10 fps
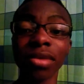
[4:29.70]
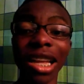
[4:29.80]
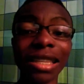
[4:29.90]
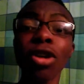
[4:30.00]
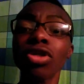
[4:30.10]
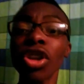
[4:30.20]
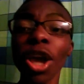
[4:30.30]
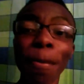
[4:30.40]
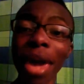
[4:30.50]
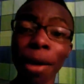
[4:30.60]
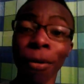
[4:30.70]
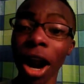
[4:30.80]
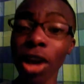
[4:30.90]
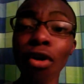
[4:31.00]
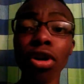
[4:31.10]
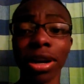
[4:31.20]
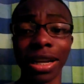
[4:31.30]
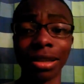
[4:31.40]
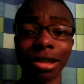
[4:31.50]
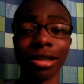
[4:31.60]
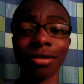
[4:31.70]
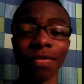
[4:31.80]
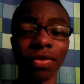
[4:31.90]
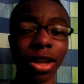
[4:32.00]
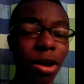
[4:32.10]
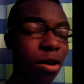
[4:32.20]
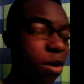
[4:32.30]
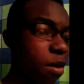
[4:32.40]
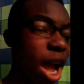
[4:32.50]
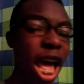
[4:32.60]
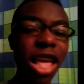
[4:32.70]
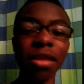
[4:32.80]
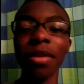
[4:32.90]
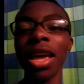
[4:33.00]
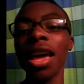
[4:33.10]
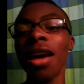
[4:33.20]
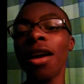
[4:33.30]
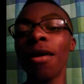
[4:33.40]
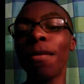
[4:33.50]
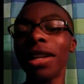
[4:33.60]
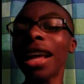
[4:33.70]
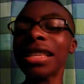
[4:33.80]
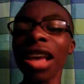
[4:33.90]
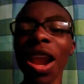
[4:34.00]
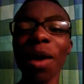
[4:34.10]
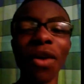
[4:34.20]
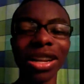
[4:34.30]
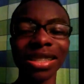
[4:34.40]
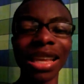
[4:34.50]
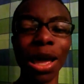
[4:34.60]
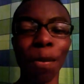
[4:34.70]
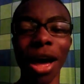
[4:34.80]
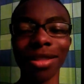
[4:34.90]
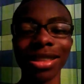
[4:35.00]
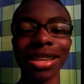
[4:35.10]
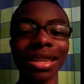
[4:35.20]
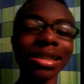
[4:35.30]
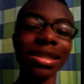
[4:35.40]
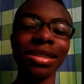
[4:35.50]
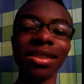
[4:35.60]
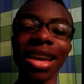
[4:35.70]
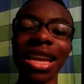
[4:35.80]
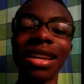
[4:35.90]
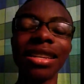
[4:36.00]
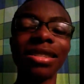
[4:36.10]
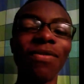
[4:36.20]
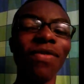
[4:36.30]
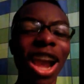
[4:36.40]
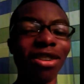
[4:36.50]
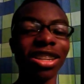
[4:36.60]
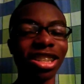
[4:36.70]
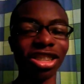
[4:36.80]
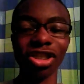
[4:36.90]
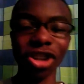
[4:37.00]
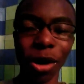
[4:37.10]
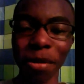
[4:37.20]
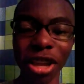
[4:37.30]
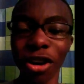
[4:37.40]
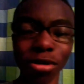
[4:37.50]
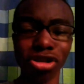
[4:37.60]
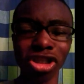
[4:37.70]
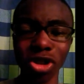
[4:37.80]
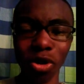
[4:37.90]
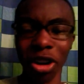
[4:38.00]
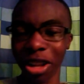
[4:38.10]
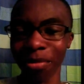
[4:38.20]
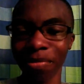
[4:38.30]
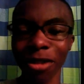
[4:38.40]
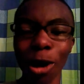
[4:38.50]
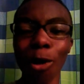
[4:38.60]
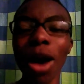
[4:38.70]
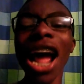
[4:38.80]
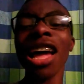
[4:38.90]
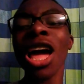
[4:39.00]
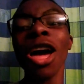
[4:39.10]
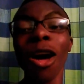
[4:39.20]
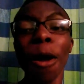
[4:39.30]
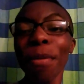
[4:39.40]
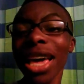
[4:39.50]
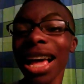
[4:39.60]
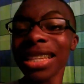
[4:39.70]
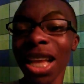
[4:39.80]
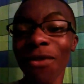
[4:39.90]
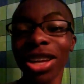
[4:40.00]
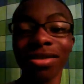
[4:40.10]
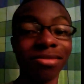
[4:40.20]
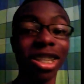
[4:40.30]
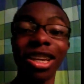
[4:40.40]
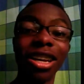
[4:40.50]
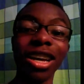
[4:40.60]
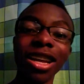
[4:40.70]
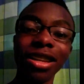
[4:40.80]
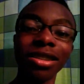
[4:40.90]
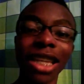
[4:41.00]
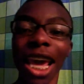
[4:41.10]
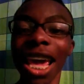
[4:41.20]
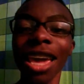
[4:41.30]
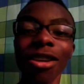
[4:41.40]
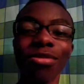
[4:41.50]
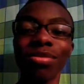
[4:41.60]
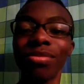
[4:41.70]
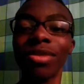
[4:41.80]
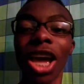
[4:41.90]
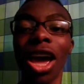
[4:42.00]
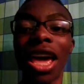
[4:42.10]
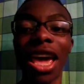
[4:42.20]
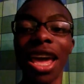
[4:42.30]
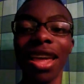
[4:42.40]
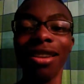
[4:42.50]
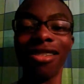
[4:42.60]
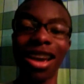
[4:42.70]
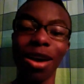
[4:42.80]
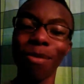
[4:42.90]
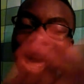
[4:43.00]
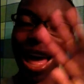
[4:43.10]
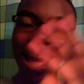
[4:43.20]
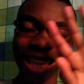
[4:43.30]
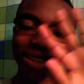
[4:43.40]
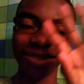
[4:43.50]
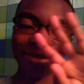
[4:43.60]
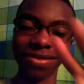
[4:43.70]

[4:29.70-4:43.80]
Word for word: Cause those are your main priorities. Alright? But that's all I'm gonna say about this and this very disturbing news story. Alright. Hope you guys have a good day and goodbye.